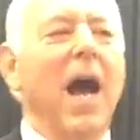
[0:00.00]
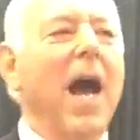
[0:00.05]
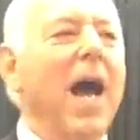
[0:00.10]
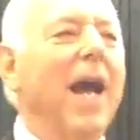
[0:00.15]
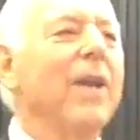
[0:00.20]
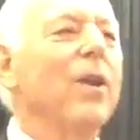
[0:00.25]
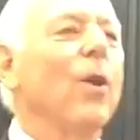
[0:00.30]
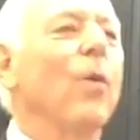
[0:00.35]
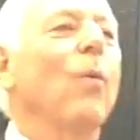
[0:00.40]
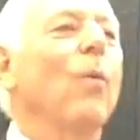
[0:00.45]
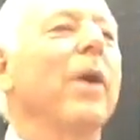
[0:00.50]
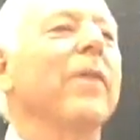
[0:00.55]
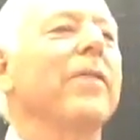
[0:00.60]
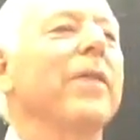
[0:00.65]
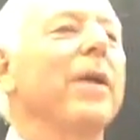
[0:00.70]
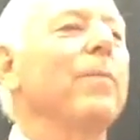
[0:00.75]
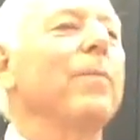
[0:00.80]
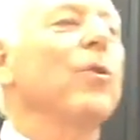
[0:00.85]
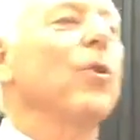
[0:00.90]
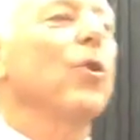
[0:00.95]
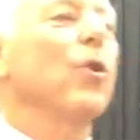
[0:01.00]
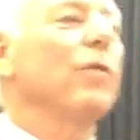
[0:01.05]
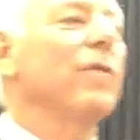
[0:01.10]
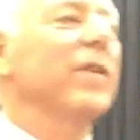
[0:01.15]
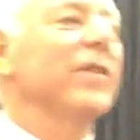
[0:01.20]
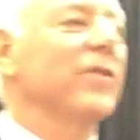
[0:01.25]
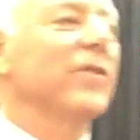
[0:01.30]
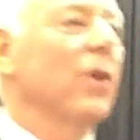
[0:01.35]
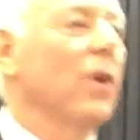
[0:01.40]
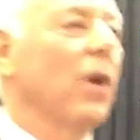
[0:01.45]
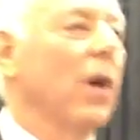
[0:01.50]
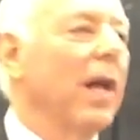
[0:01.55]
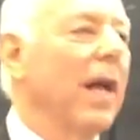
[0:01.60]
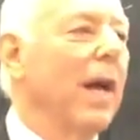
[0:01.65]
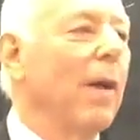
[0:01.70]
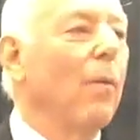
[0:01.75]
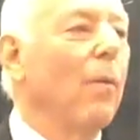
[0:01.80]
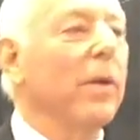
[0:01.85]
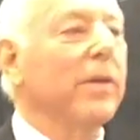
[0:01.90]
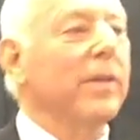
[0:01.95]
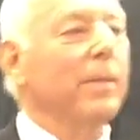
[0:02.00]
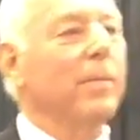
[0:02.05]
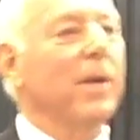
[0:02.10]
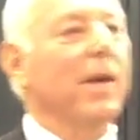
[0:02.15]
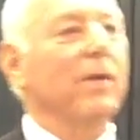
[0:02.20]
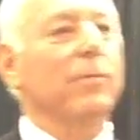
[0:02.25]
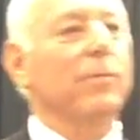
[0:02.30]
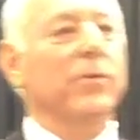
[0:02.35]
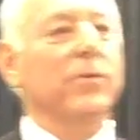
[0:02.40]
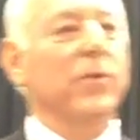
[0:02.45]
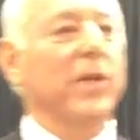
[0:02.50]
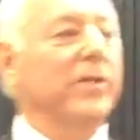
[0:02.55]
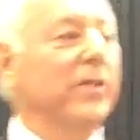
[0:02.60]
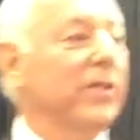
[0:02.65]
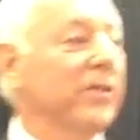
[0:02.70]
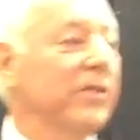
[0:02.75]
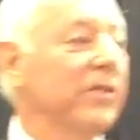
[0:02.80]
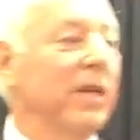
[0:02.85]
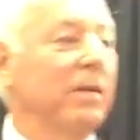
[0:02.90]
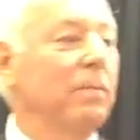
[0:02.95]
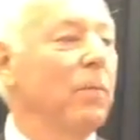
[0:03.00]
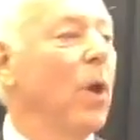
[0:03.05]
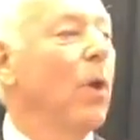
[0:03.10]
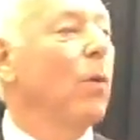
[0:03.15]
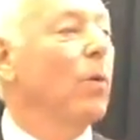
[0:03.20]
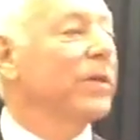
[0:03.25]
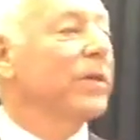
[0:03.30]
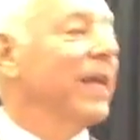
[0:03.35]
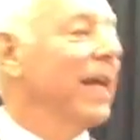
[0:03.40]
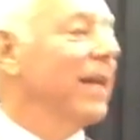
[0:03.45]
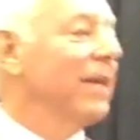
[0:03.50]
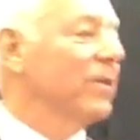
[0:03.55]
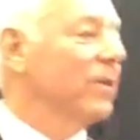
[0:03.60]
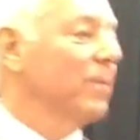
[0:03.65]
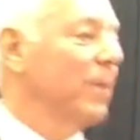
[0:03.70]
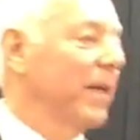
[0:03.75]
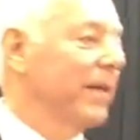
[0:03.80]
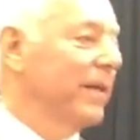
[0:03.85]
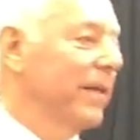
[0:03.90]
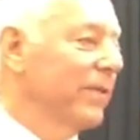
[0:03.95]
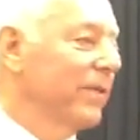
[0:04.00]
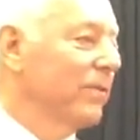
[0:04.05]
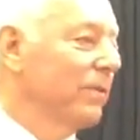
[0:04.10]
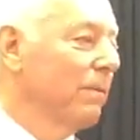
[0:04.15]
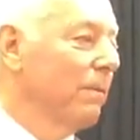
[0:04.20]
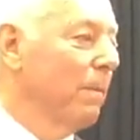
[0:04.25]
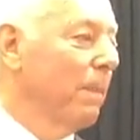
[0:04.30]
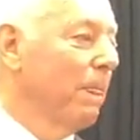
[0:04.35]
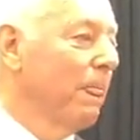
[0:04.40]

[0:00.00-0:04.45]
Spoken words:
I don't want them nervous at all. I want them comfortable. So I just said, well, tell us about this.